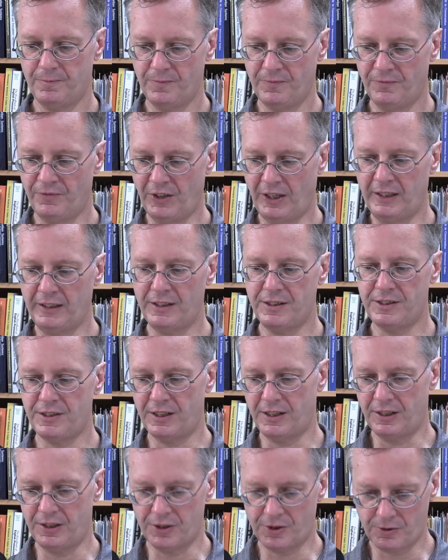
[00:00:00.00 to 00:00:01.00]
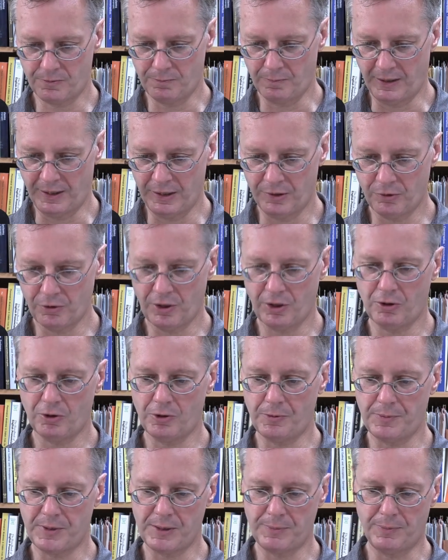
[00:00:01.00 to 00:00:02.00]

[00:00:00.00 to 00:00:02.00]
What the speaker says: violence against minority groups,